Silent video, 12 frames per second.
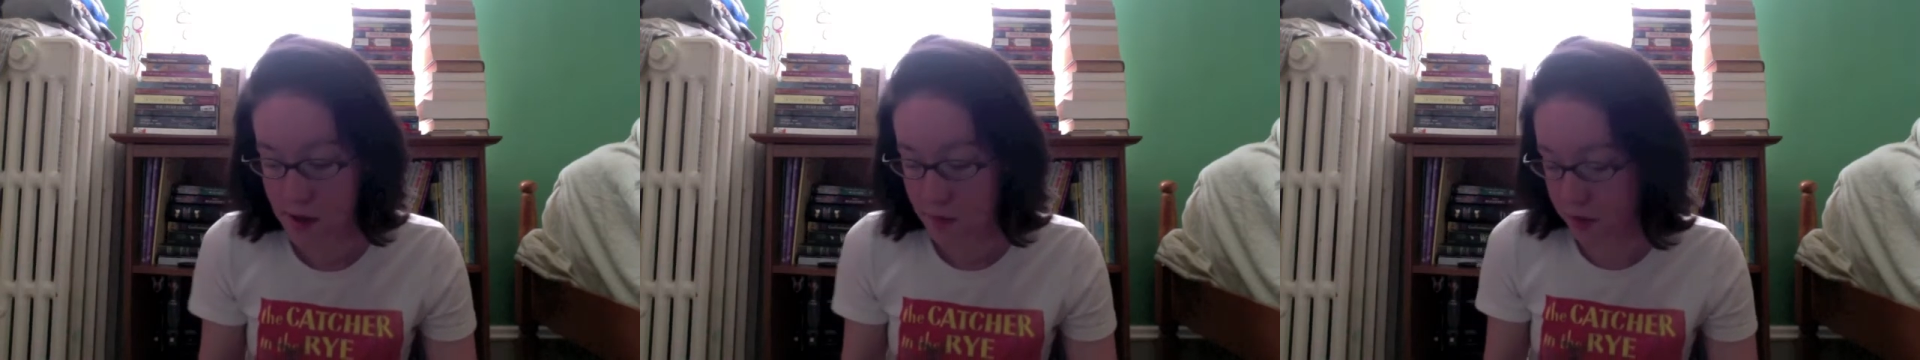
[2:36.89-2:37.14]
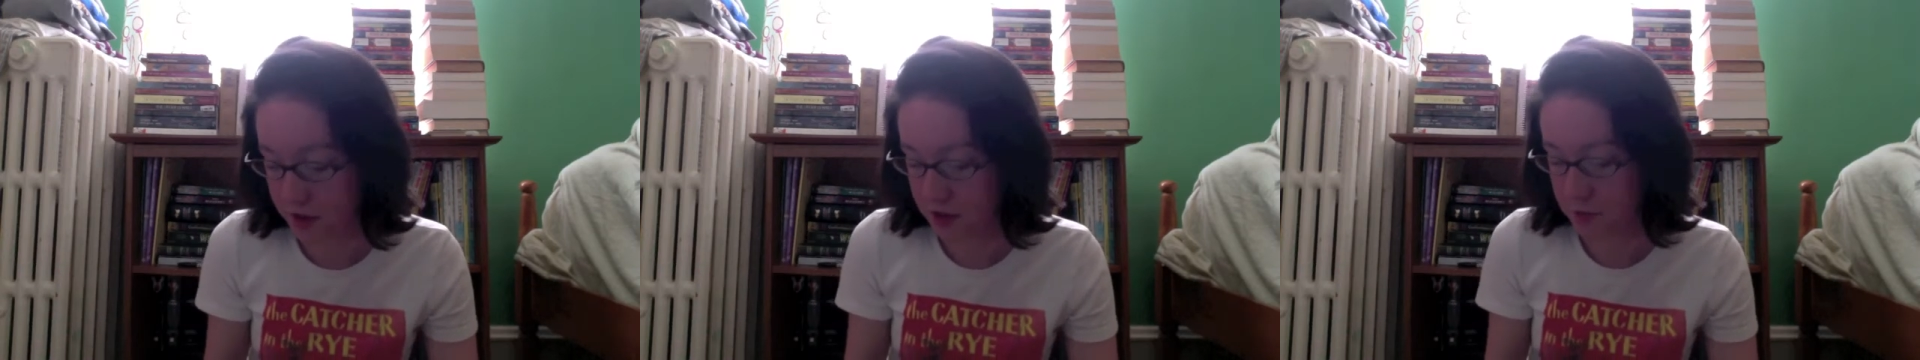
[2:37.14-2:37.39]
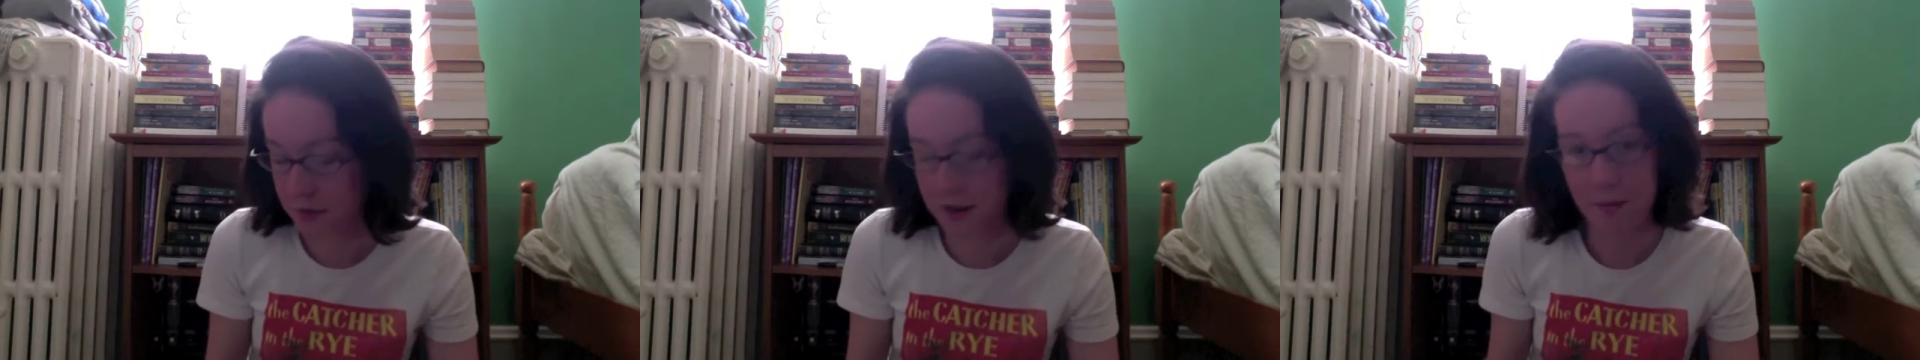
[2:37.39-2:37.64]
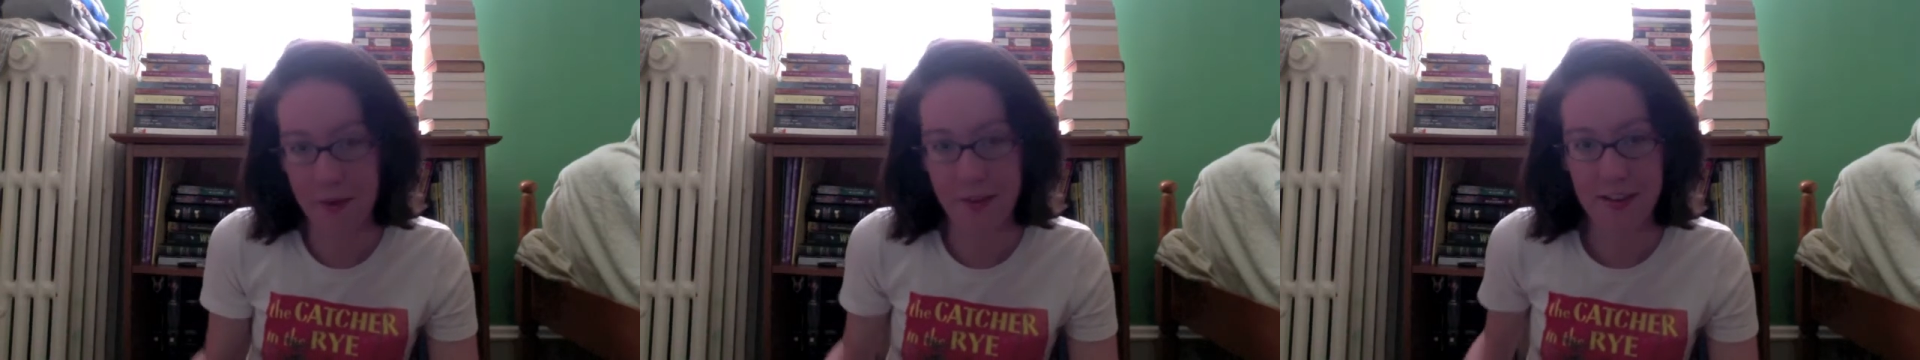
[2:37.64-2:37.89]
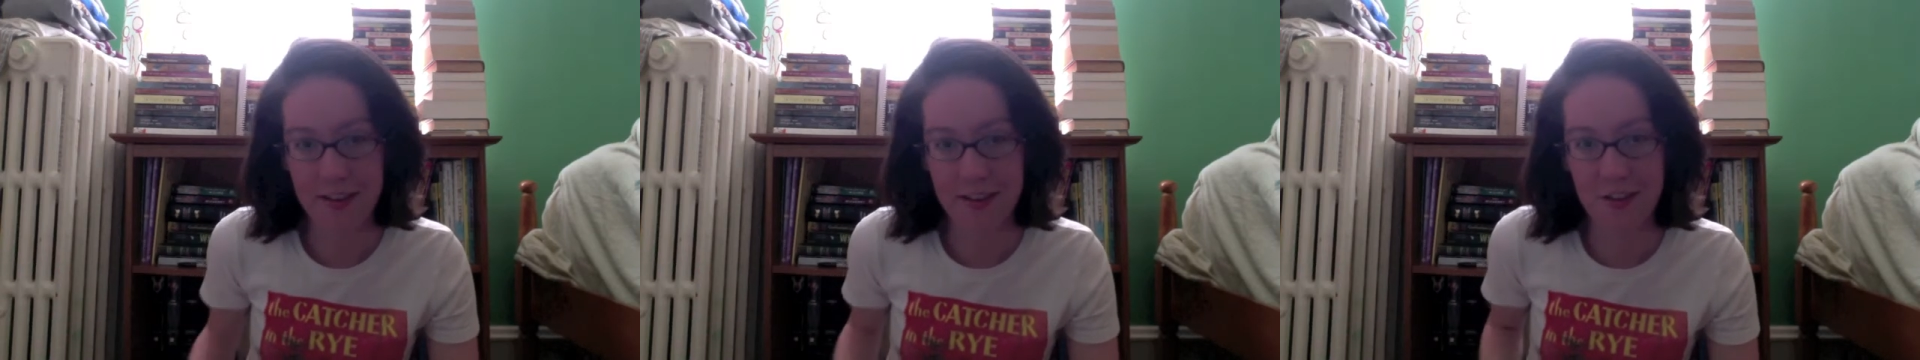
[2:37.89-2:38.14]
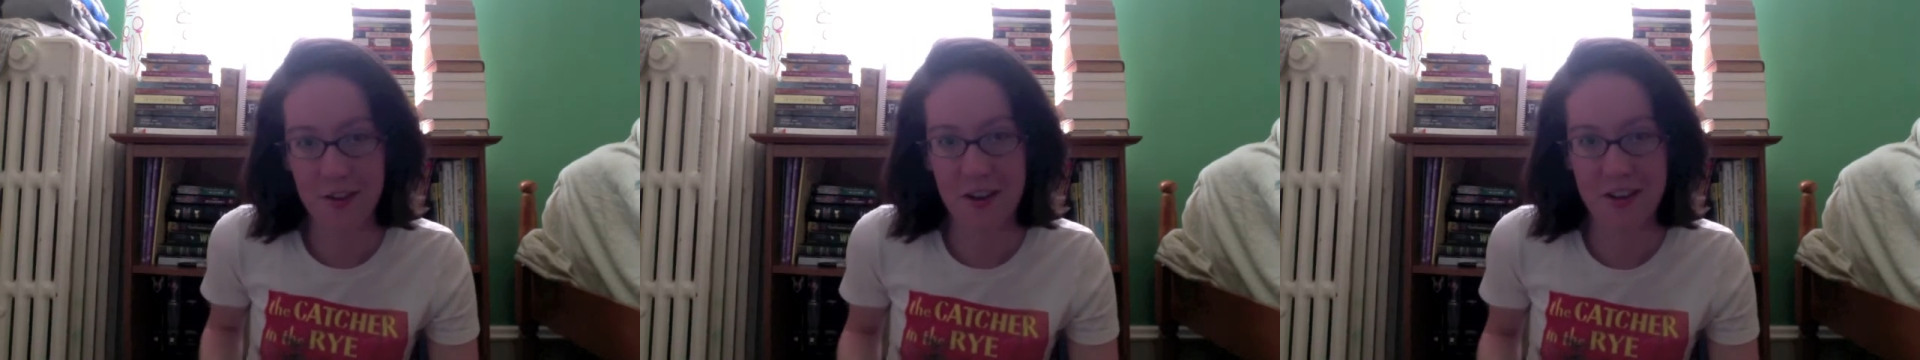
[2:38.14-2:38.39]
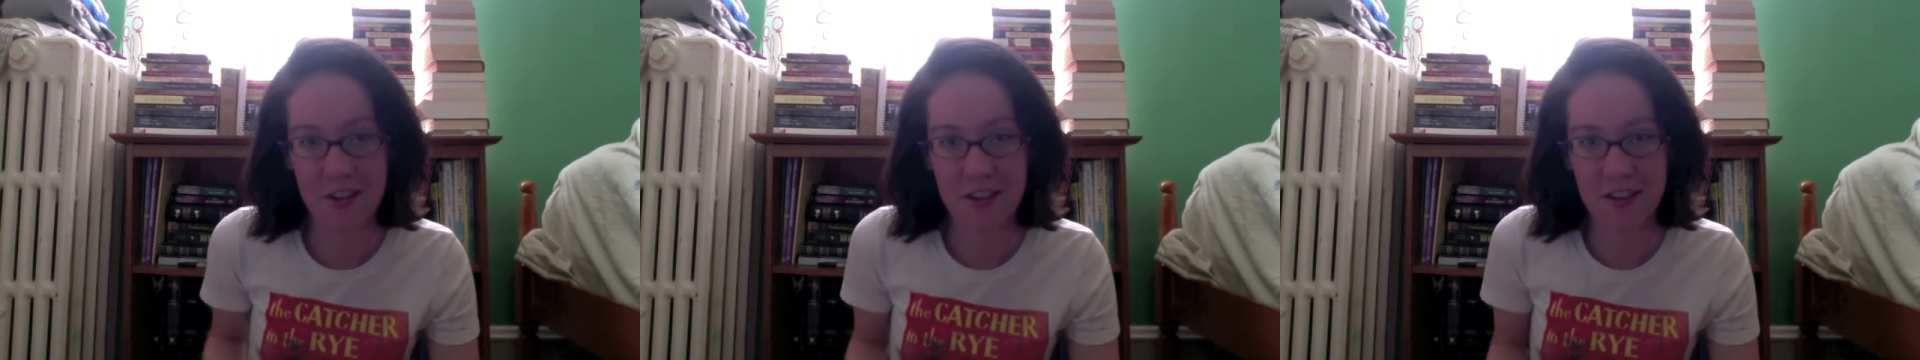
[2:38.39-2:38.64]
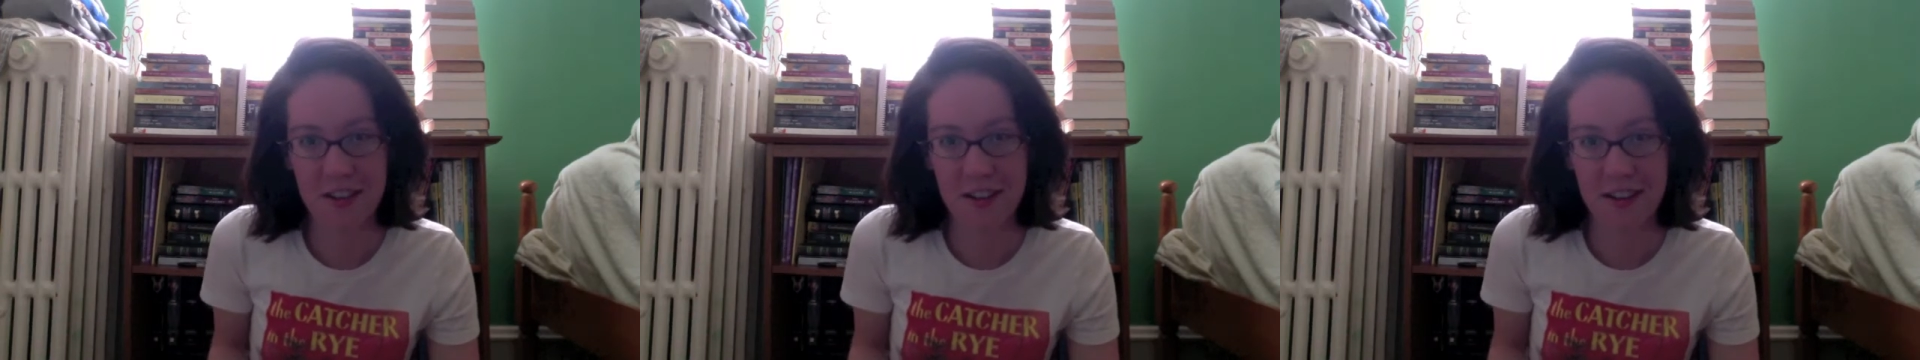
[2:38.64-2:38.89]
but it's been on my list, so I
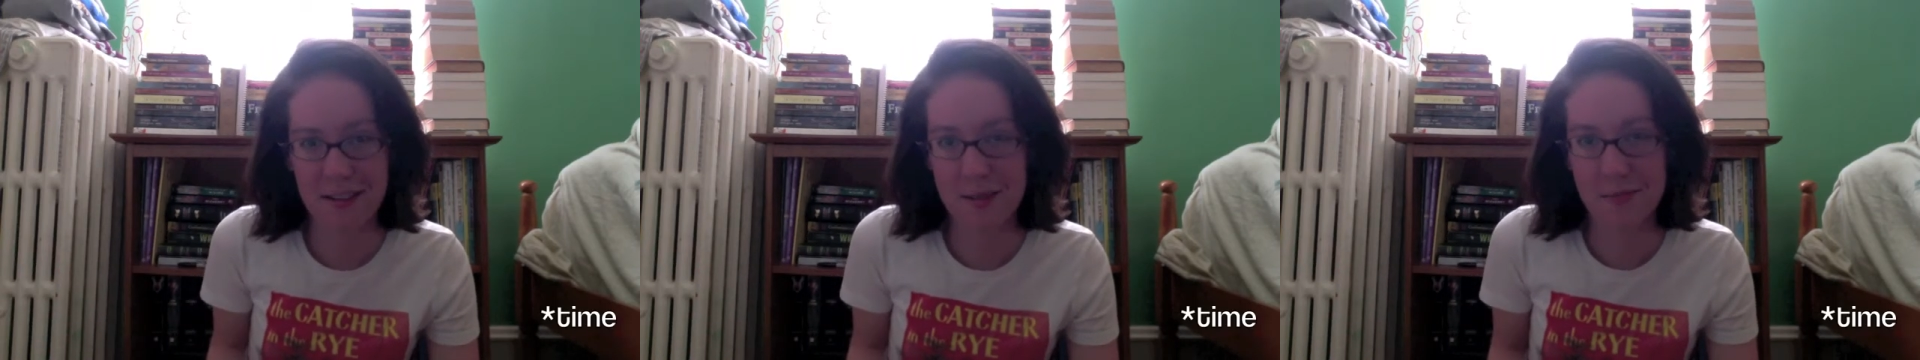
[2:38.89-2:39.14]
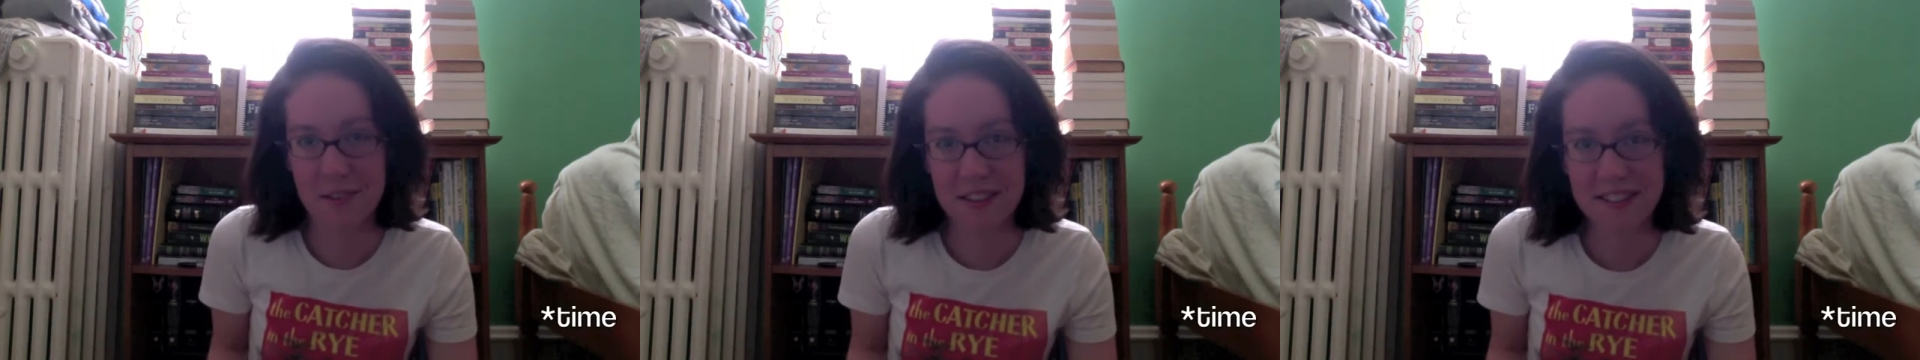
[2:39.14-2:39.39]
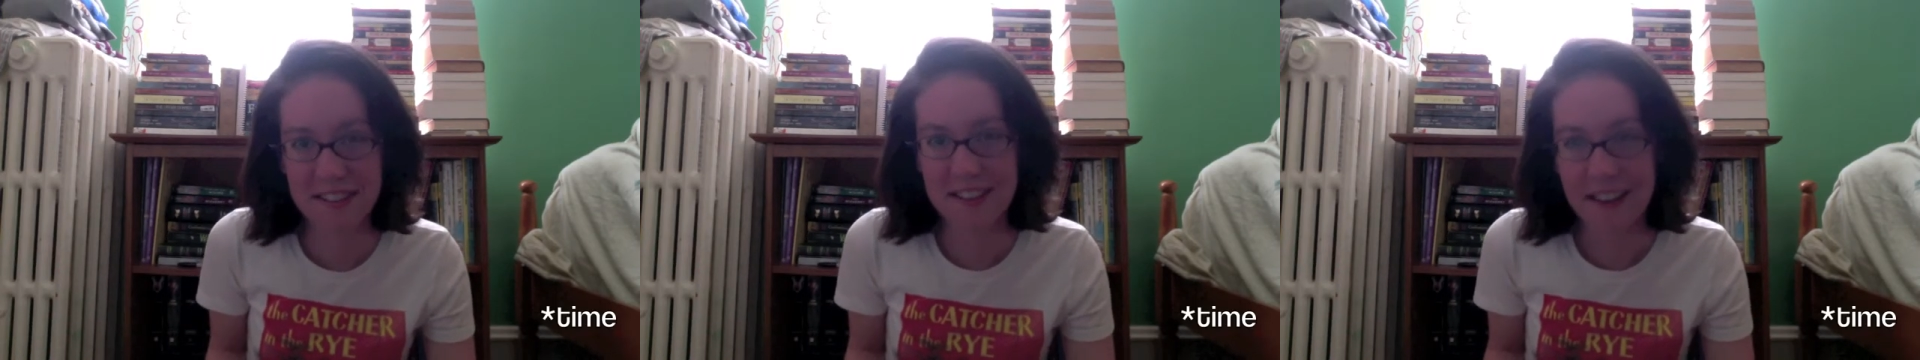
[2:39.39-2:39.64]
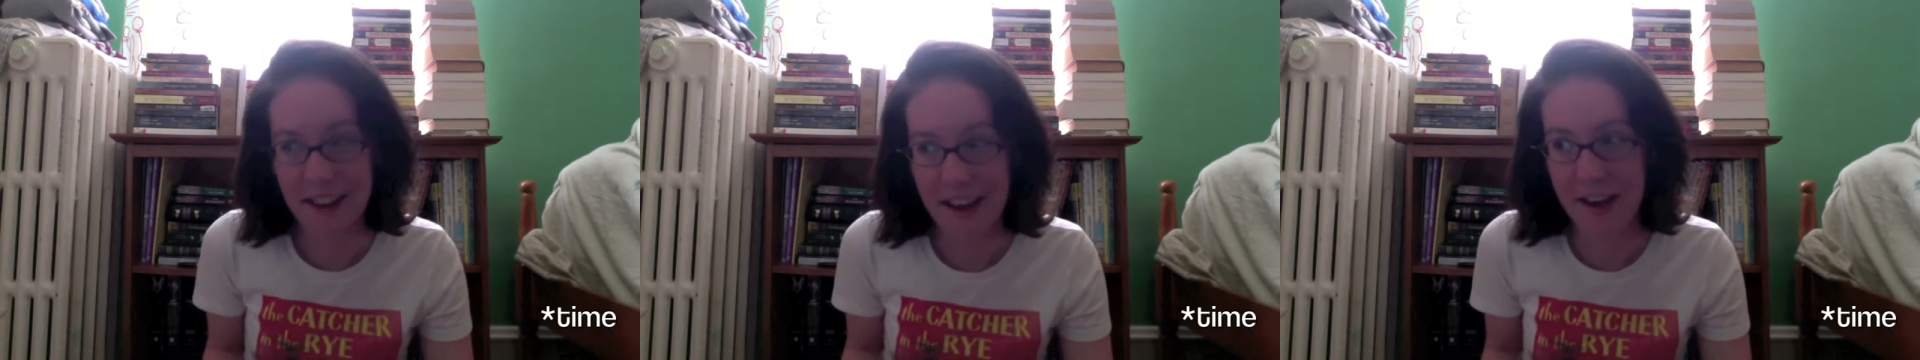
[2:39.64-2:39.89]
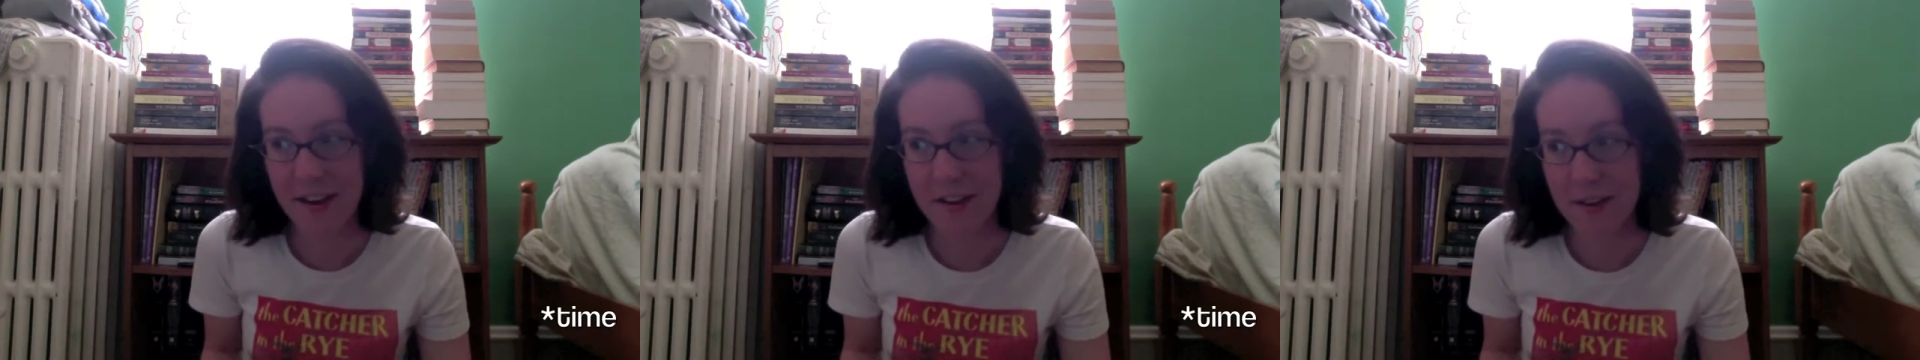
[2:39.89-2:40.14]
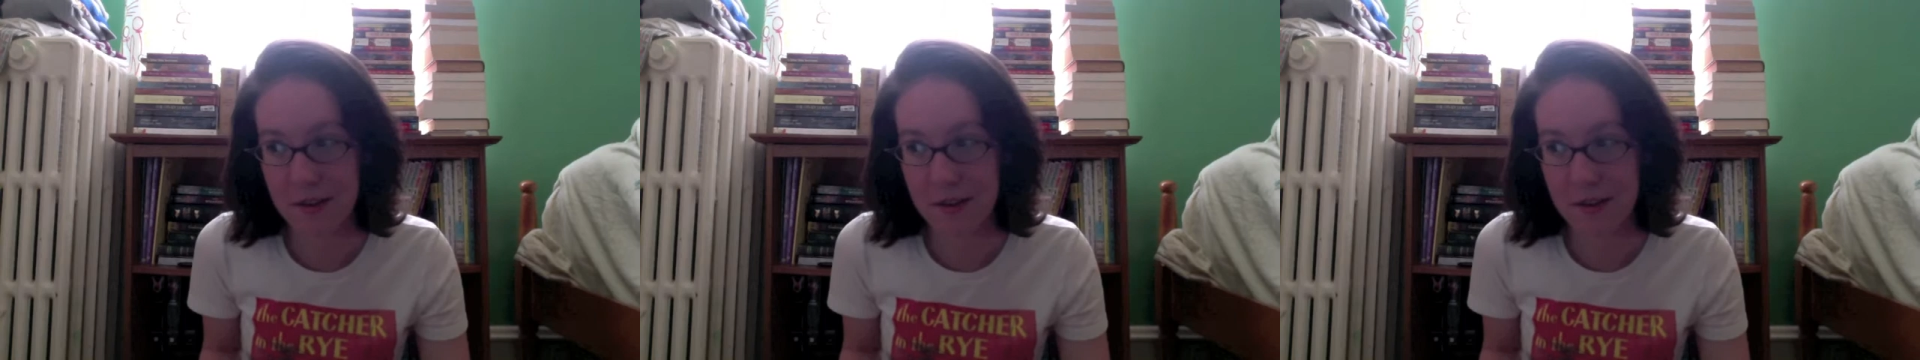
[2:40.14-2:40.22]
trust that at some reason I had